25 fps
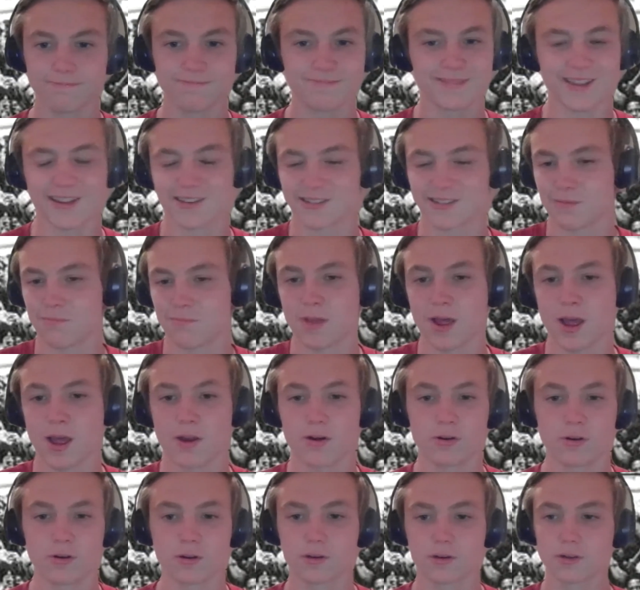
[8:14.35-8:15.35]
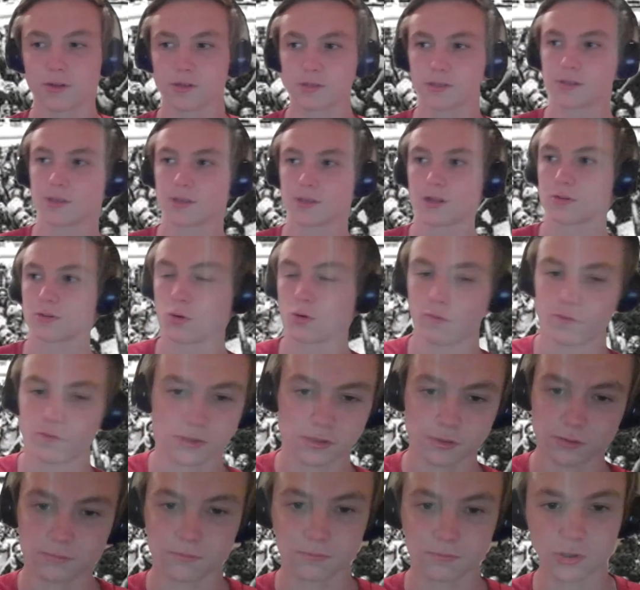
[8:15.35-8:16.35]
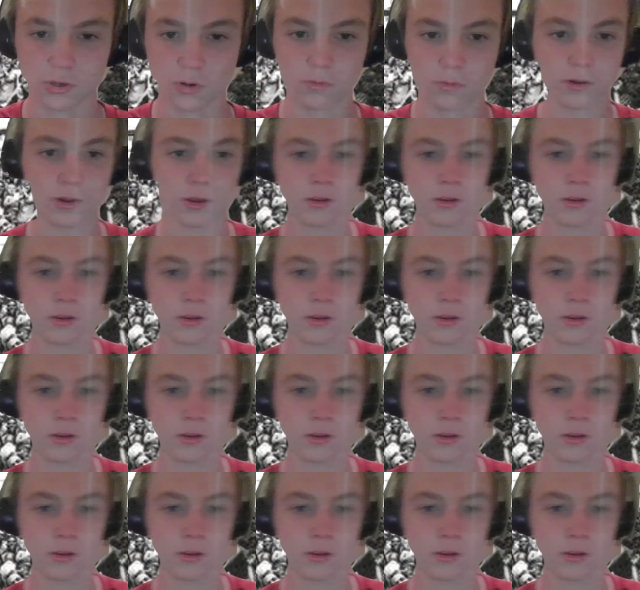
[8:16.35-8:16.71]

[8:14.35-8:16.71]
doesn't matter because that trophy's a joke.